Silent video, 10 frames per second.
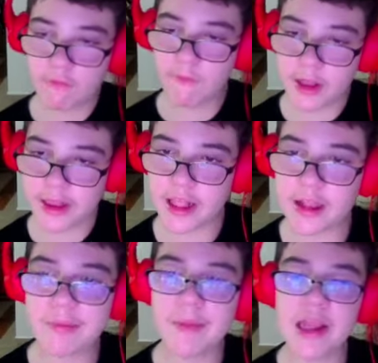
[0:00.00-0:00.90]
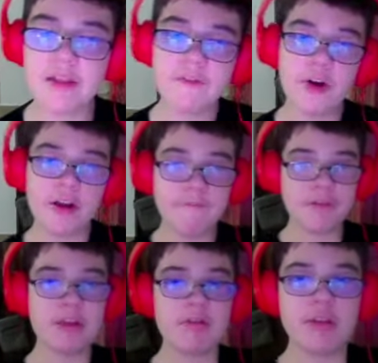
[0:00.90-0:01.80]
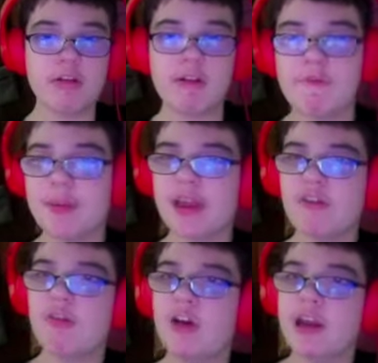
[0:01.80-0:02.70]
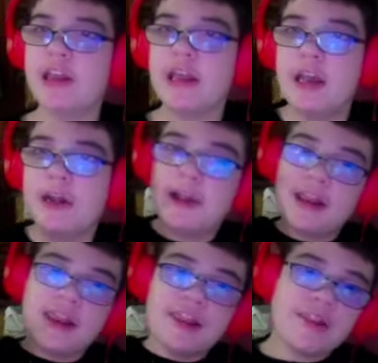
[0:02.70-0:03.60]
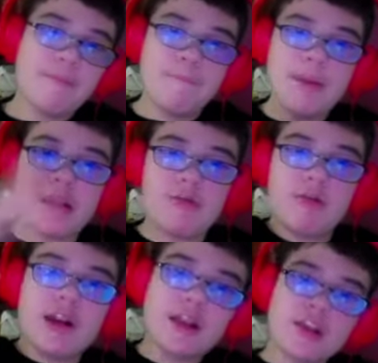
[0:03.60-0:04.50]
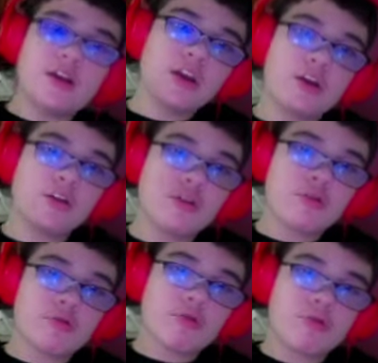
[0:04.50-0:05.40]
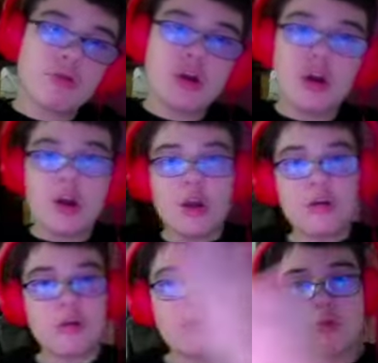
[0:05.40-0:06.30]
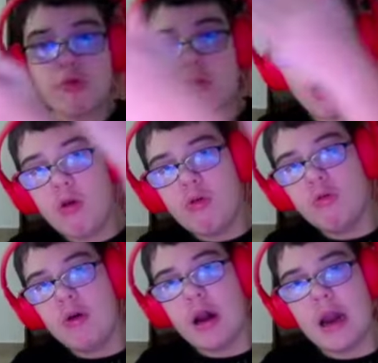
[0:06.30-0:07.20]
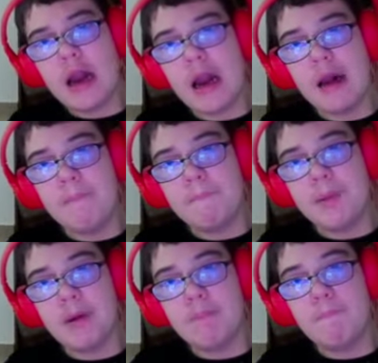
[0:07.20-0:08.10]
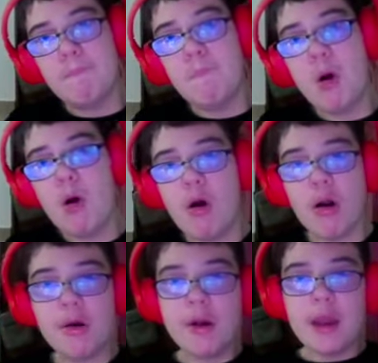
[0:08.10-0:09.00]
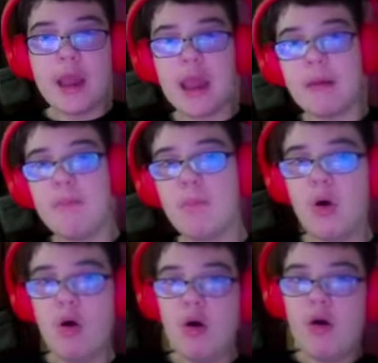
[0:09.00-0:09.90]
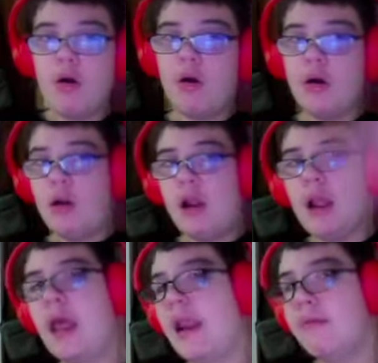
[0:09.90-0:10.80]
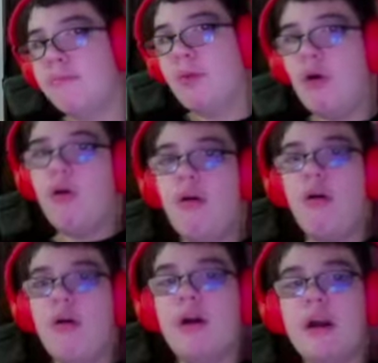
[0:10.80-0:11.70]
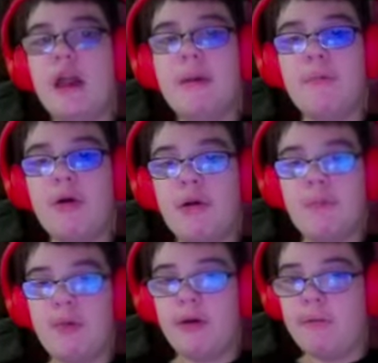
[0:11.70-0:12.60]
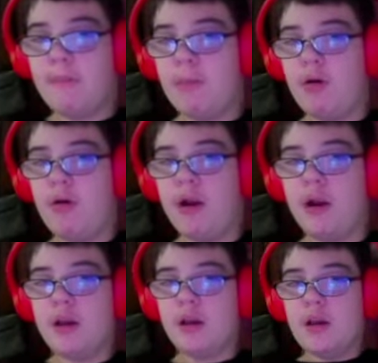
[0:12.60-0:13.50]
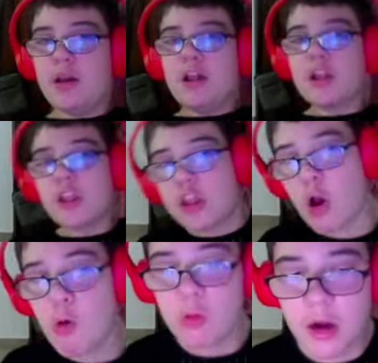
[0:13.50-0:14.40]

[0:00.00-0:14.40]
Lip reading: what this means for the future of Bitcoin is Bitcoin's gonna grow up more and more and more and more and more and more. So,